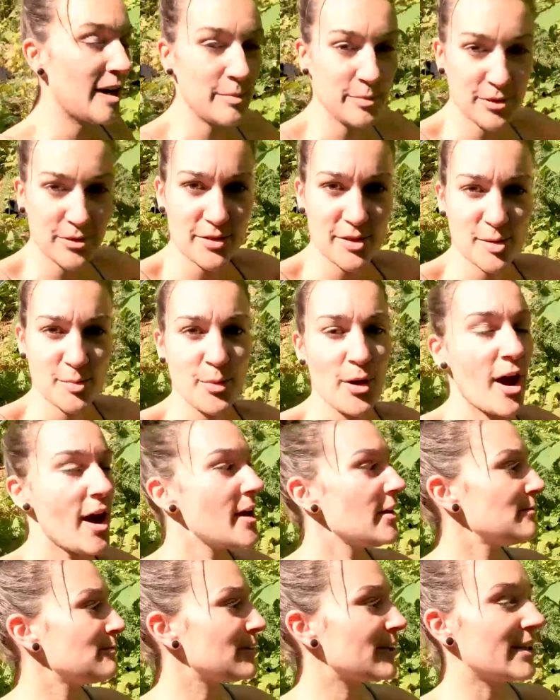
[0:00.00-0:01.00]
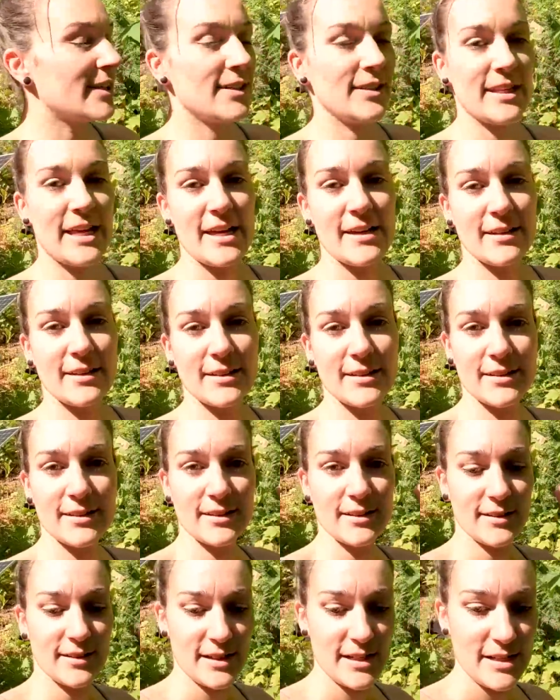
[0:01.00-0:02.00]
up to the spot. We're gonna
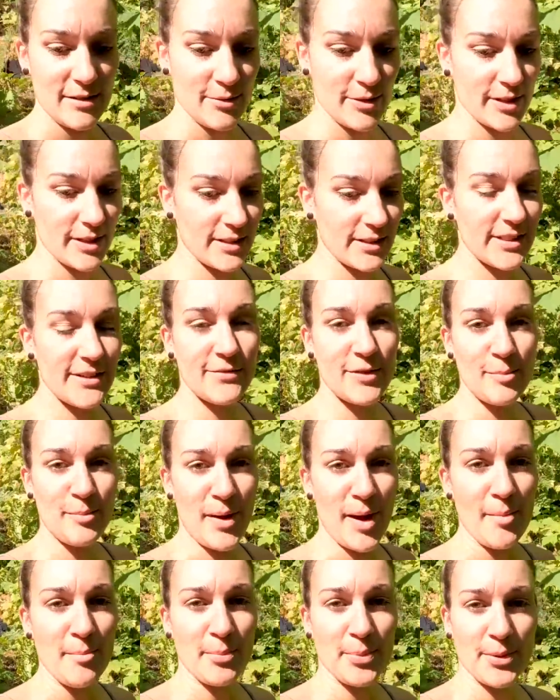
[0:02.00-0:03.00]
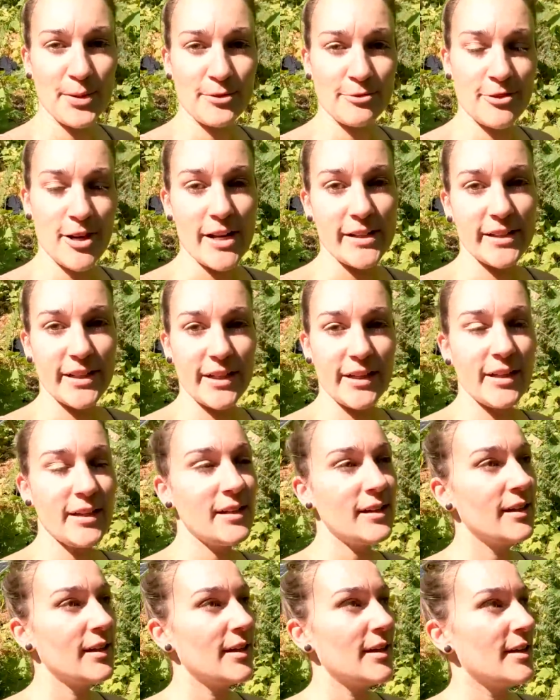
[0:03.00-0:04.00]
leave the pump running
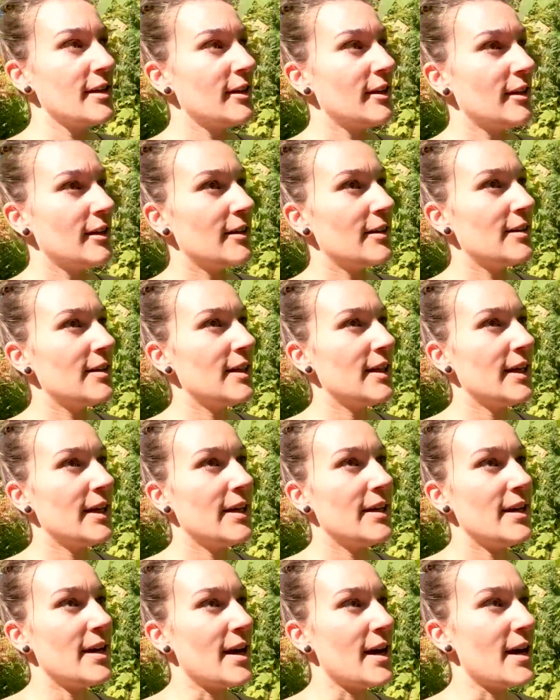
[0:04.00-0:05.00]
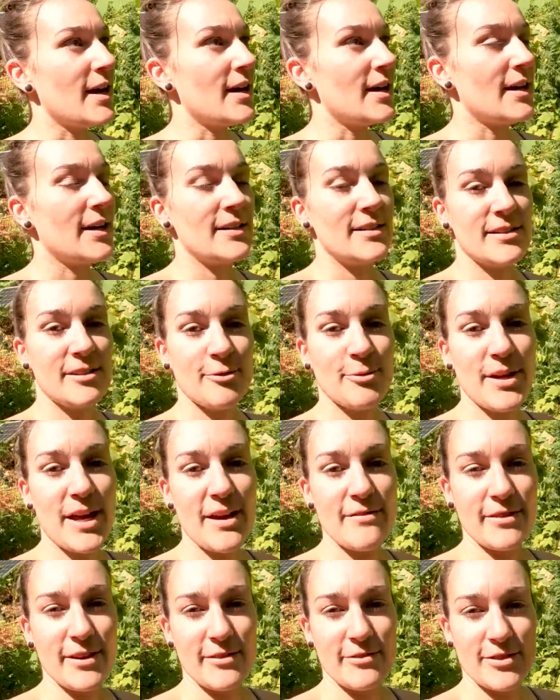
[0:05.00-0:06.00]
until we
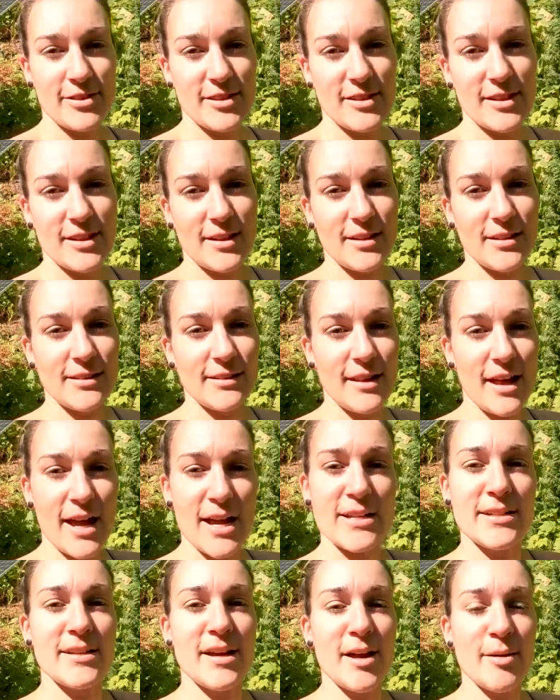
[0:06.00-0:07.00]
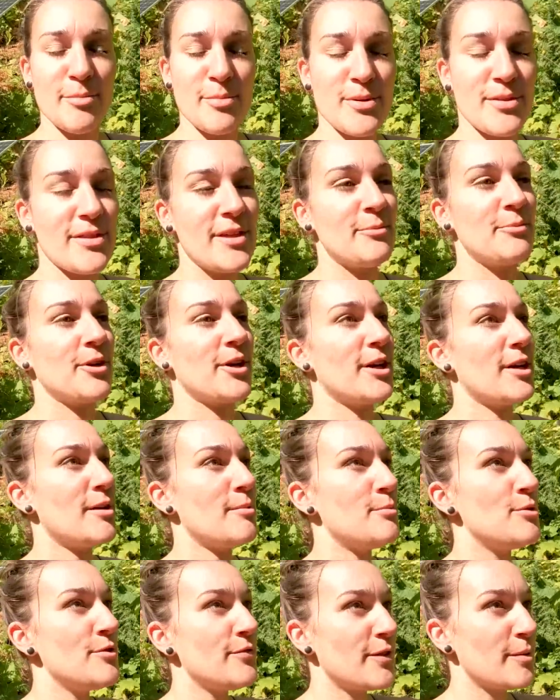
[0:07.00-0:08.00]
have everything lined up. Then we're gonna
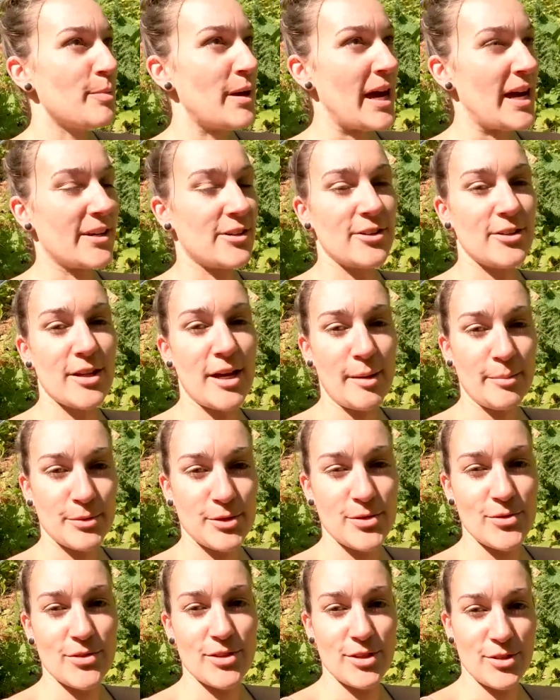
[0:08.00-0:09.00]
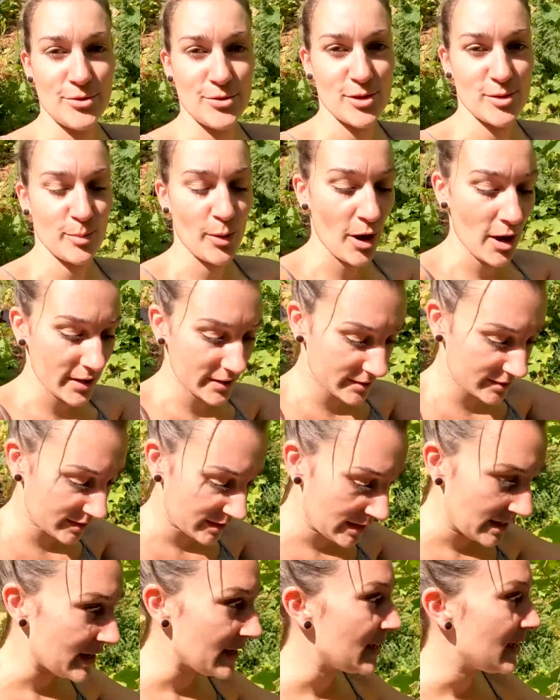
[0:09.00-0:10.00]
move the panel up to the new spot
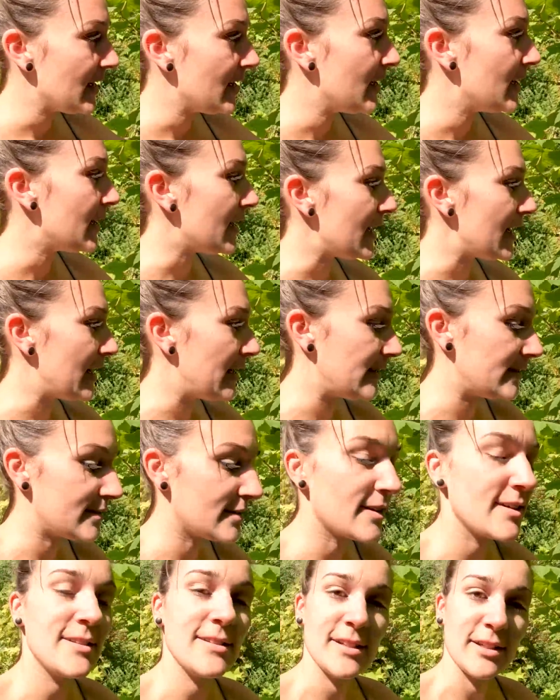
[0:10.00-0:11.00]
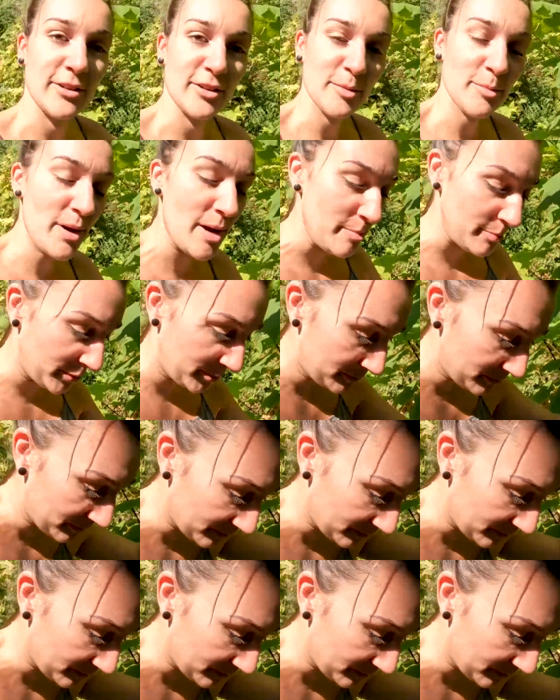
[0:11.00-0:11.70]
and continue to pump.